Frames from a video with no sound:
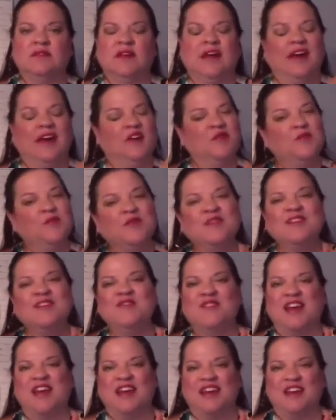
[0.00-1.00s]
I don't
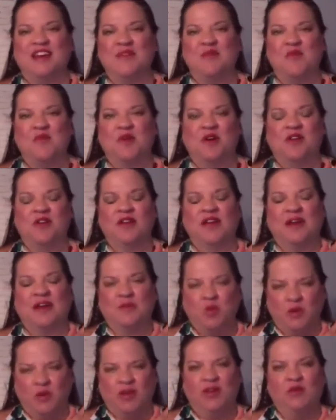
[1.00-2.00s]
believe that anymore. And
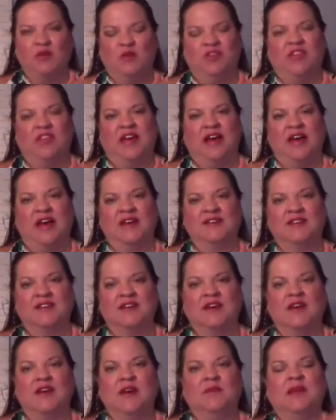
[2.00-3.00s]
I'm okay with that
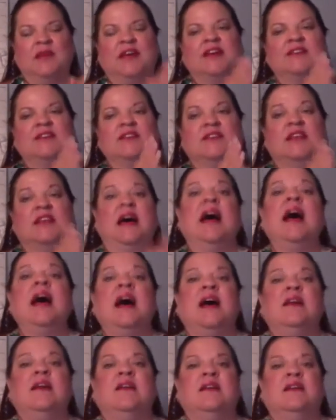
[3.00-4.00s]
because
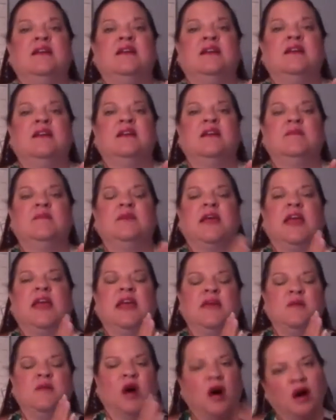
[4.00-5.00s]
that
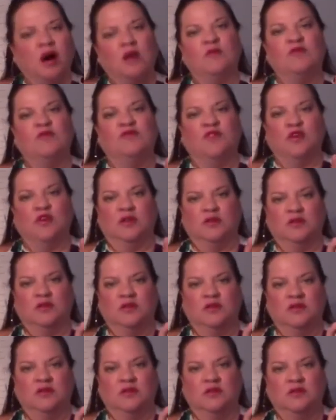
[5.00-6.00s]
became harmful.
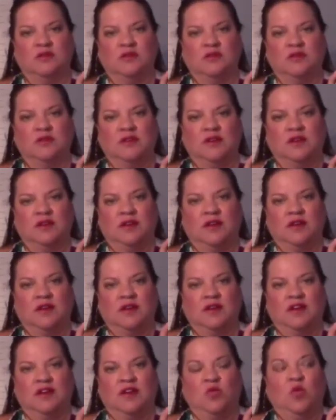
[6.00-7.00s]

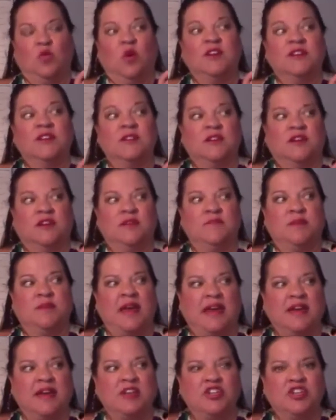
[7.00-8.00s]
It wasn't
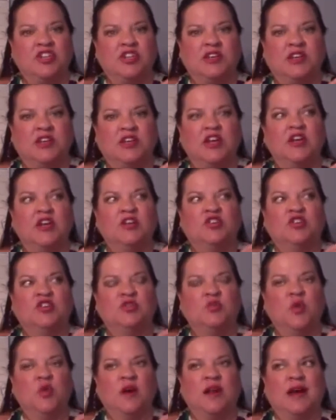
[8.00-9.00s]
compassionate
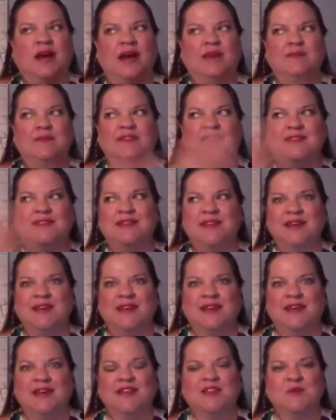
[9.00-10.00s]
to what I'm
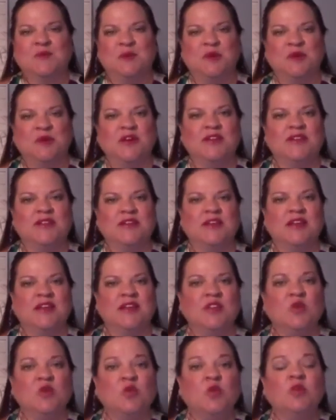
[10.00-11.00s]
seeing and
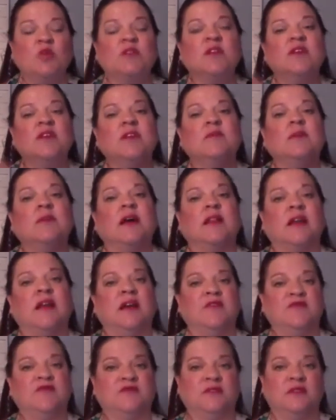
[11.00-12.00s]
experiencing in the world and in my
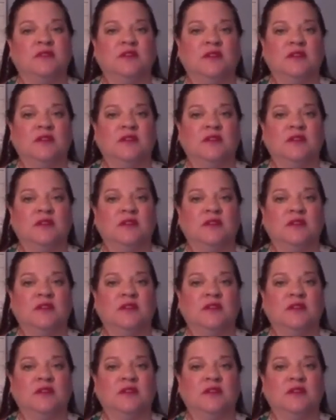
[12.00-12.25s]
life.